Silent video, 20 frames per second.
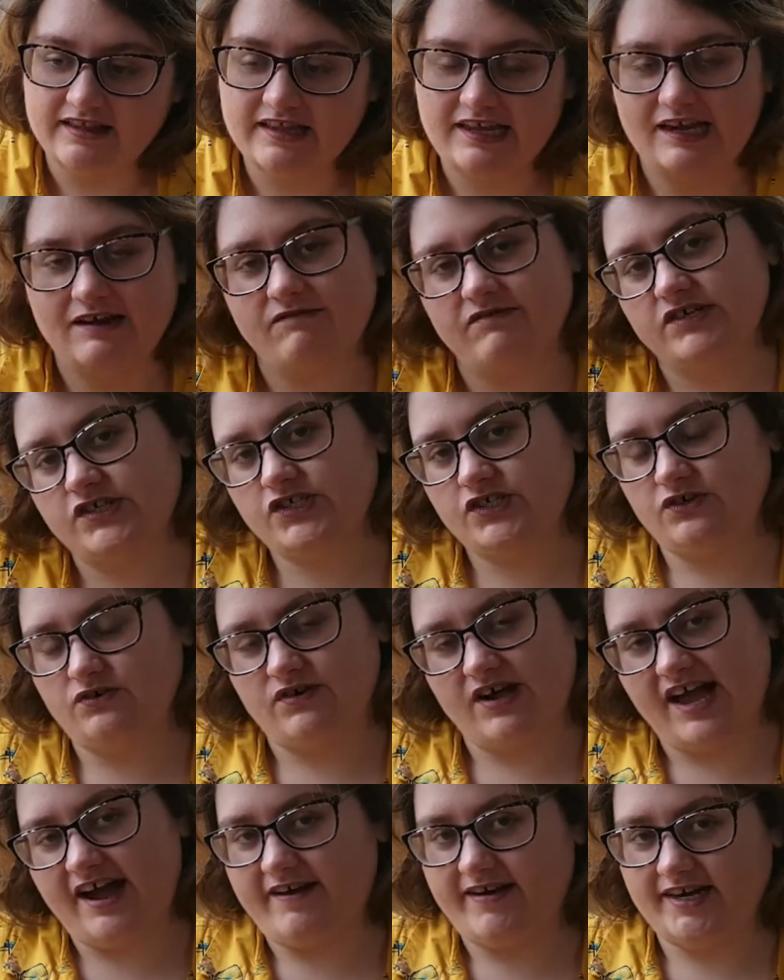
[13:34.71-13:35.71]
the original
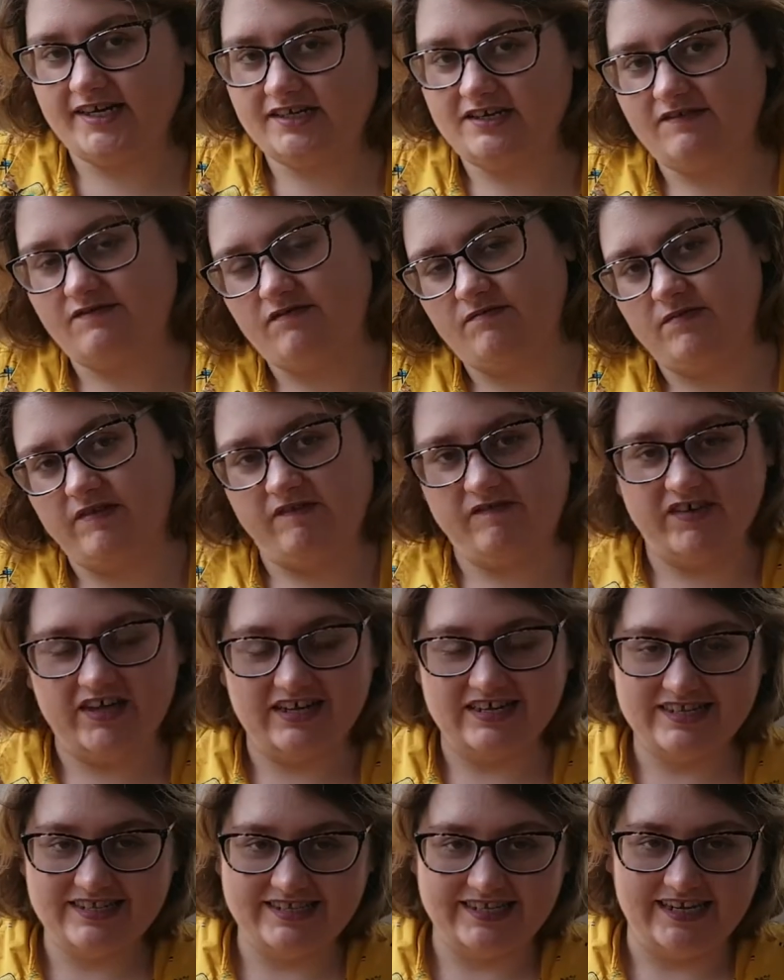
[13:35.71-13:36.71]
character from the
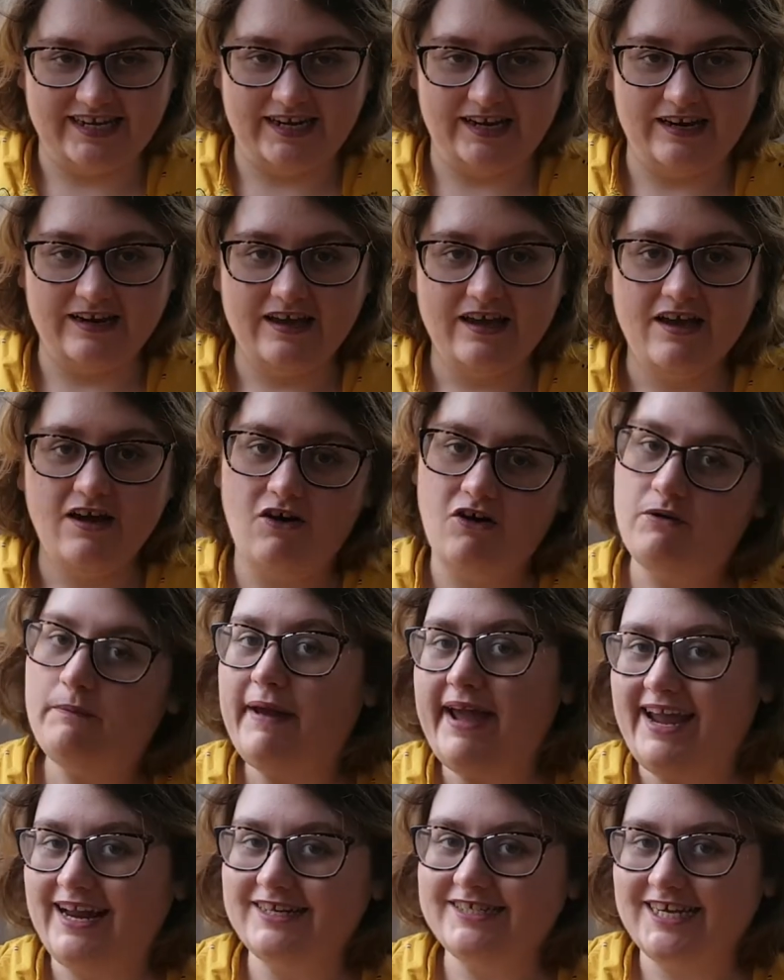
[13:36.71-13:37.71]
first scene on
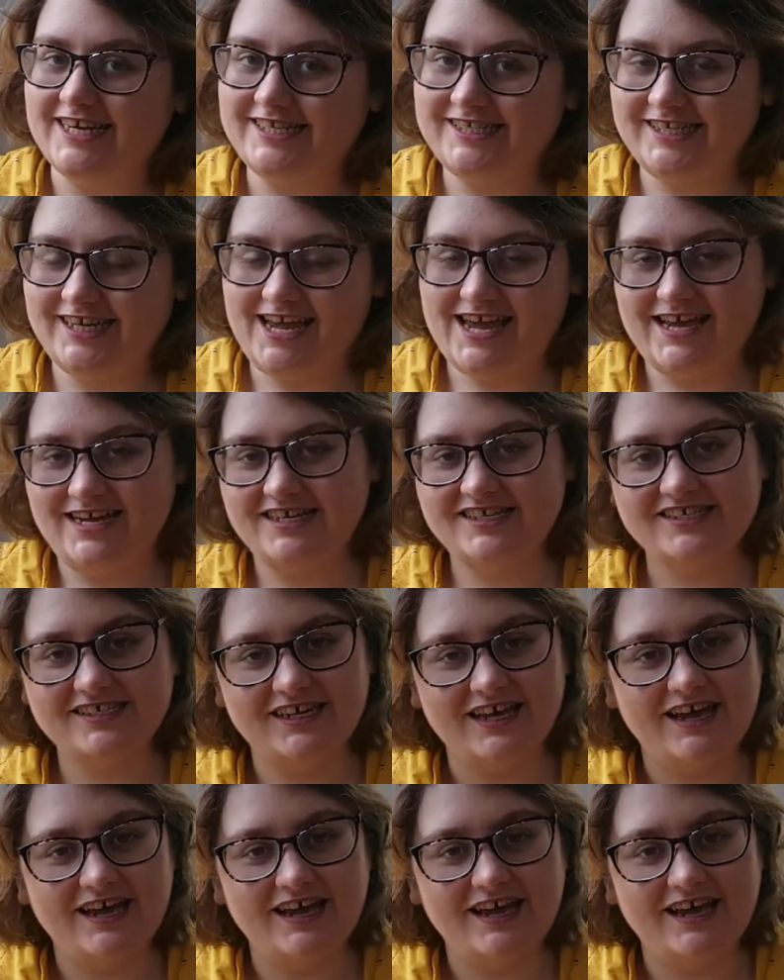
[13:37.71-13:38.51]
page 88